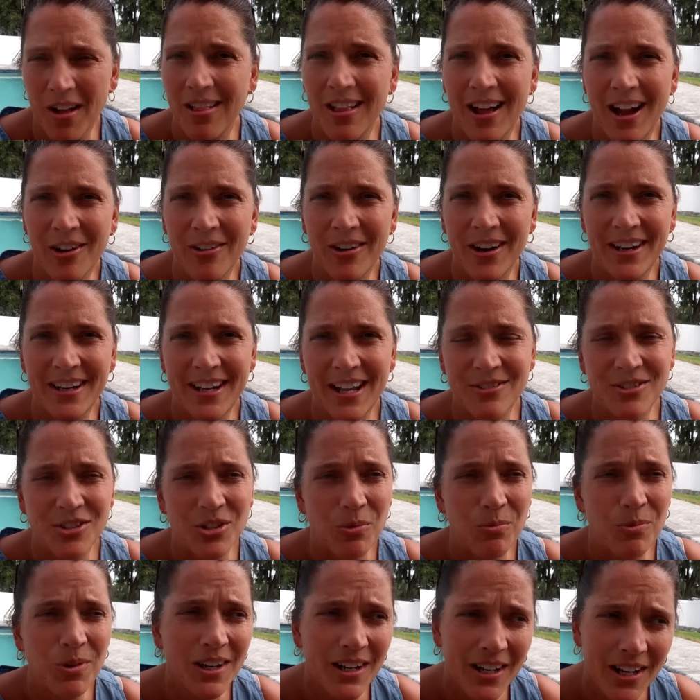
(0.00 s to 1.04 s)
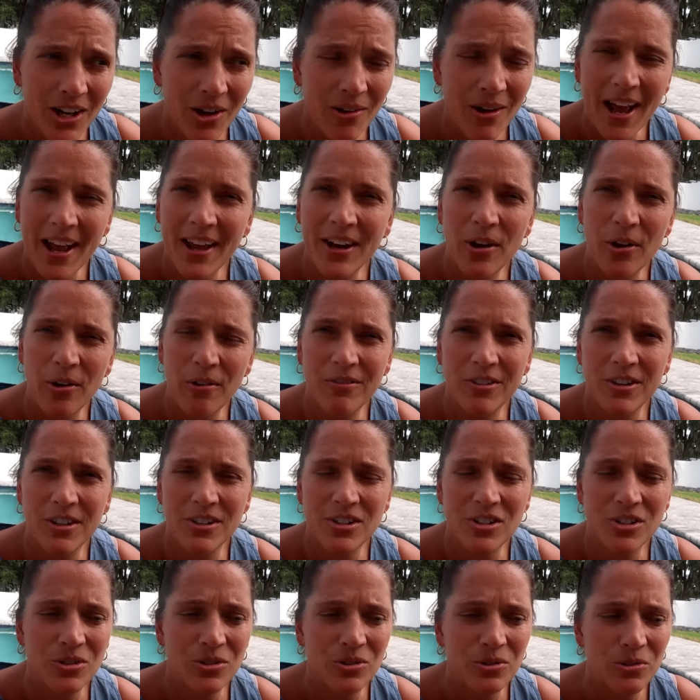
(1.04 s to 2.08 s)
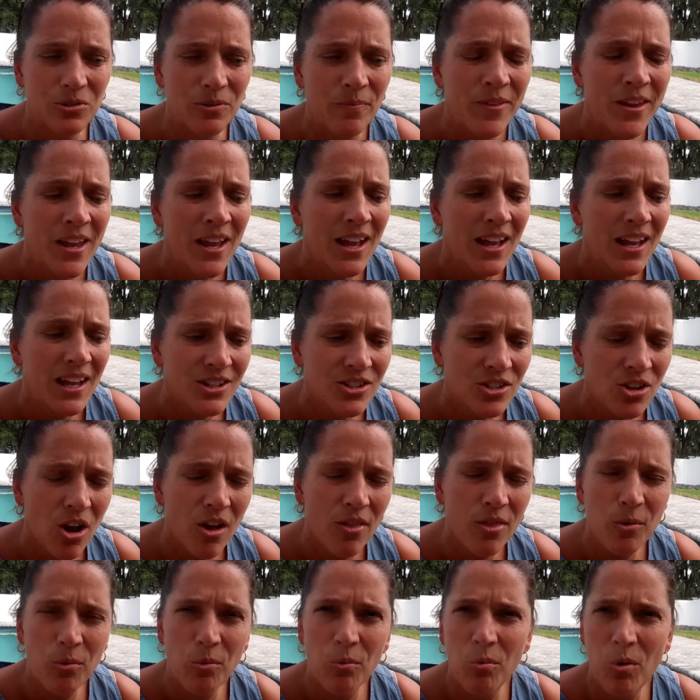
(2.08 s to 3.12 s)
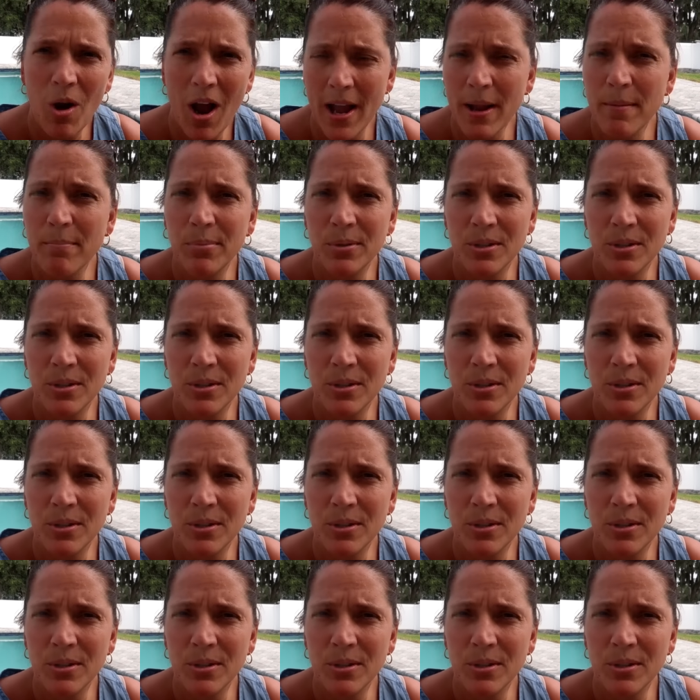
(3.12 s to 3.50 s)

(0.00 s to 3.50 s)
o'clock right now. So we're going to go head over to it's called the Rye